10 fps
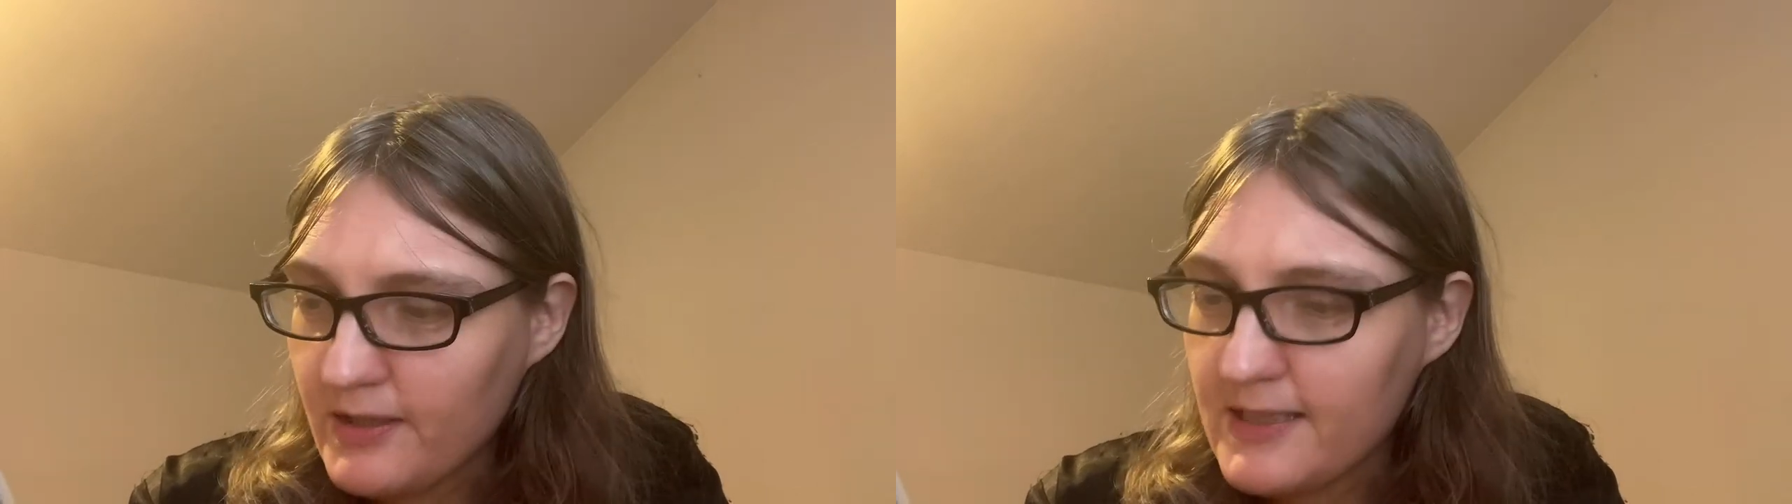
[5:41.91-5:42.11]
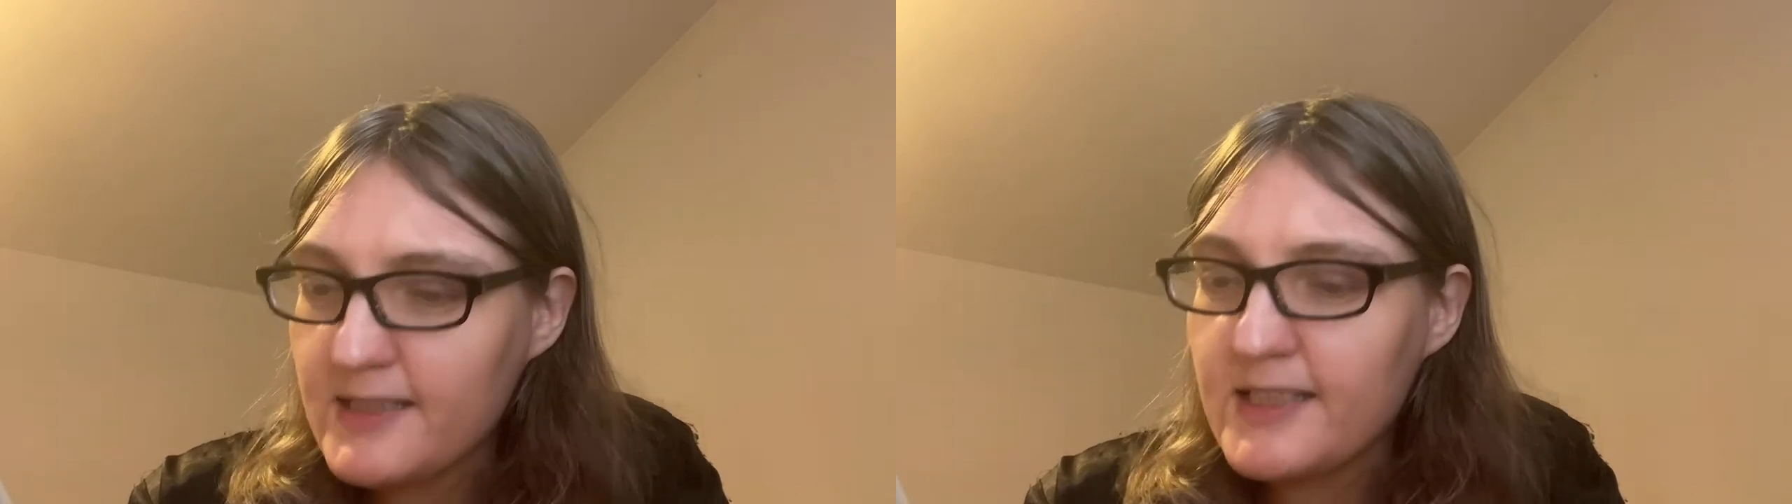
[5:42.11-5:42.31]

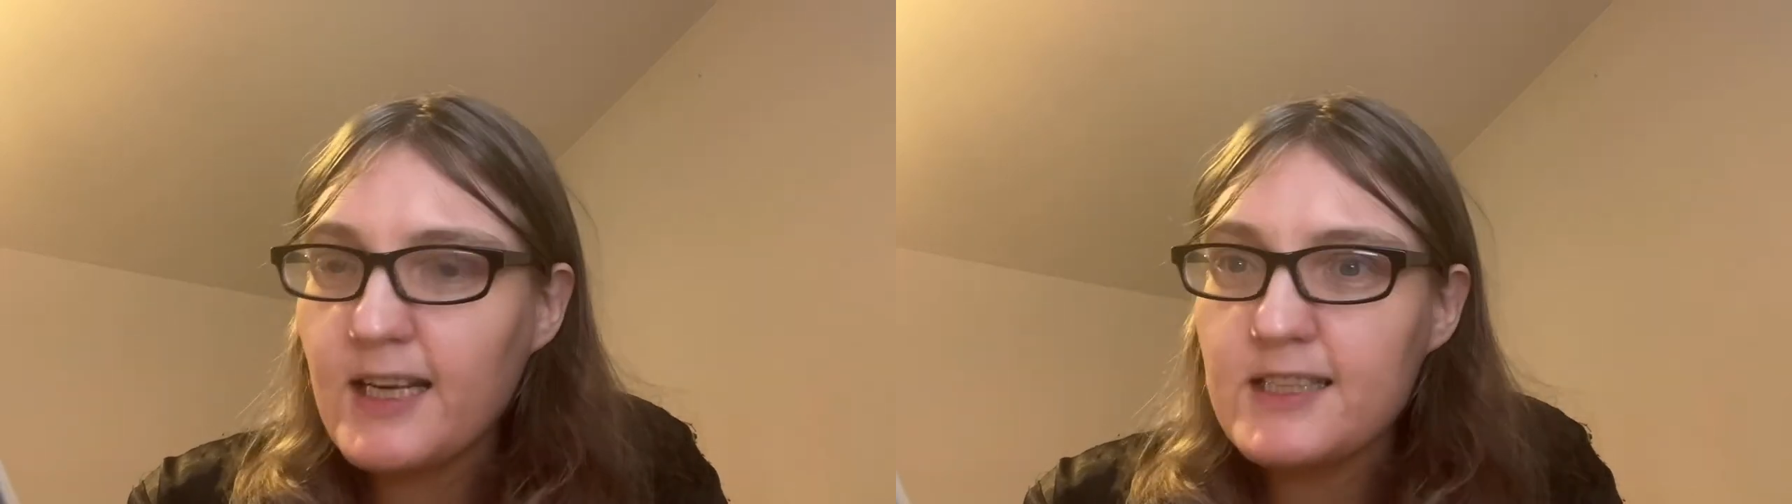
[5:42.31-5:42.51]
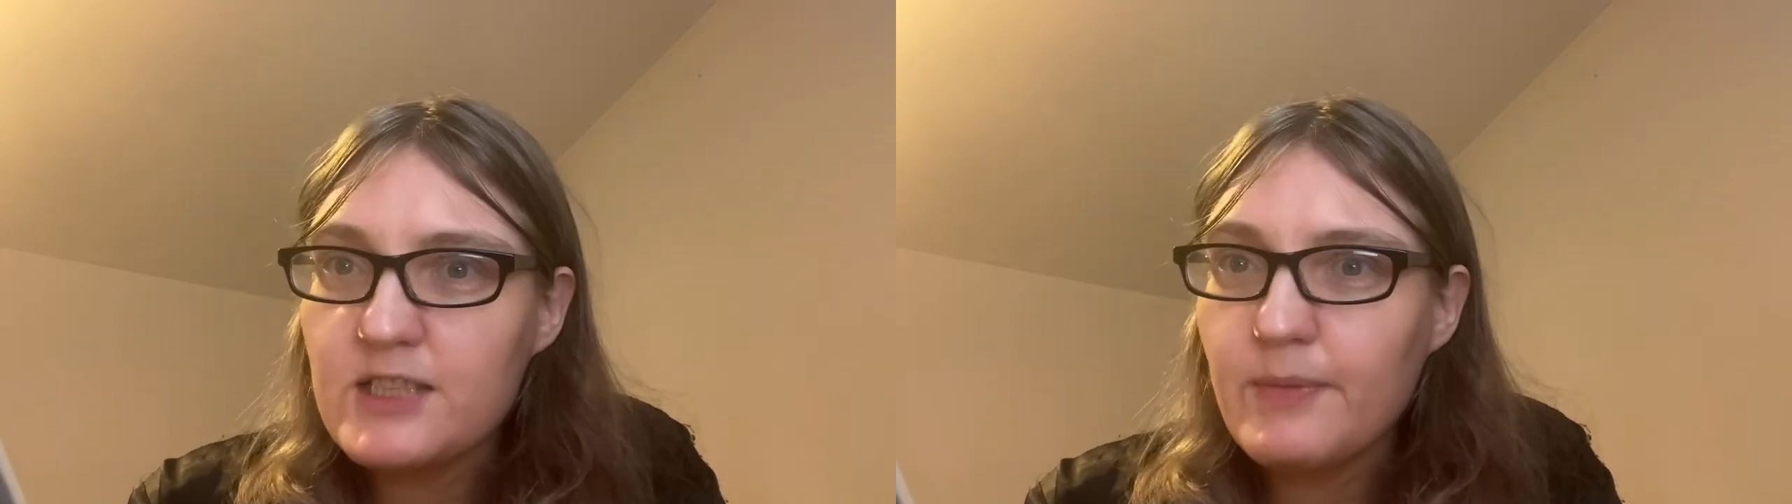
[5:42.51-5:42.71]
since he
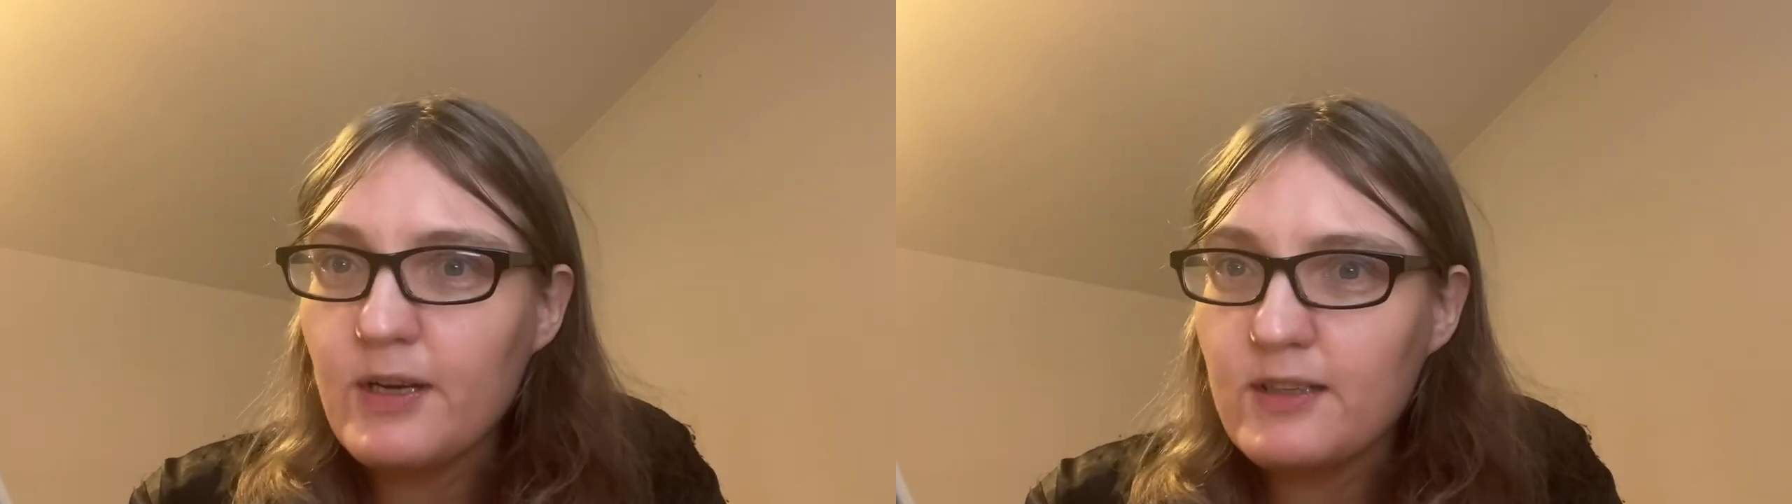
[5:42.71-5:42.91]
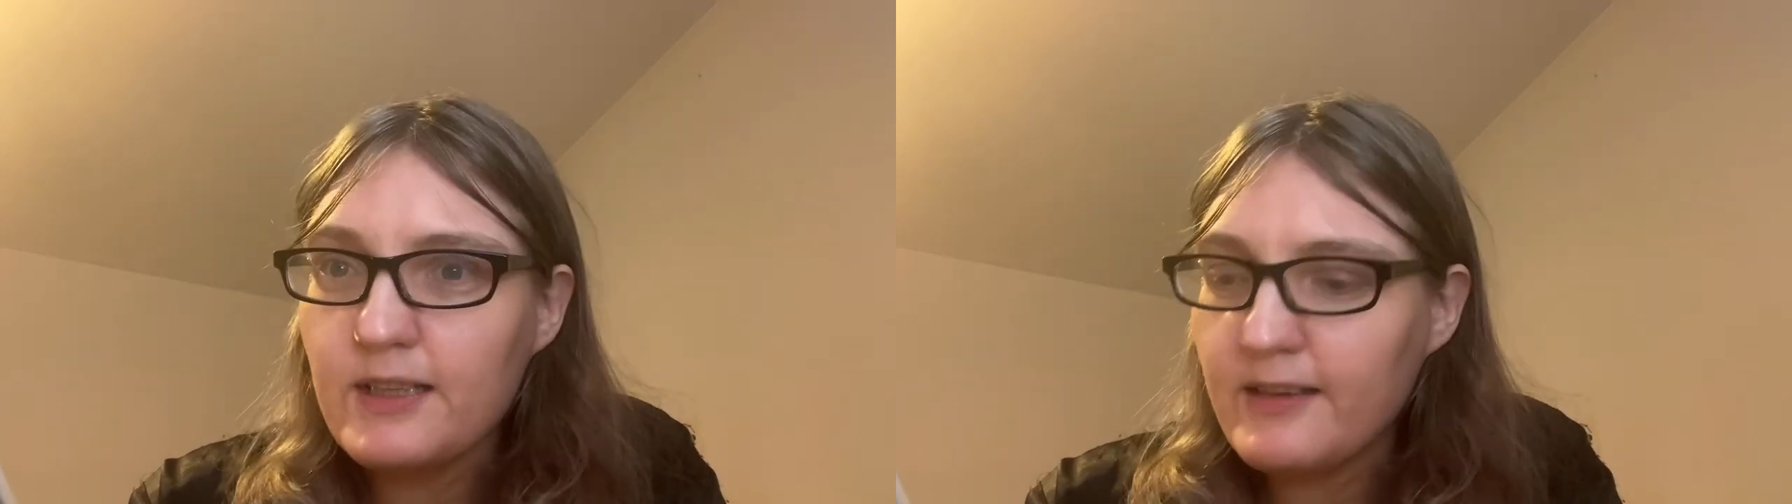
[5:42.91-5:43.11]
customarily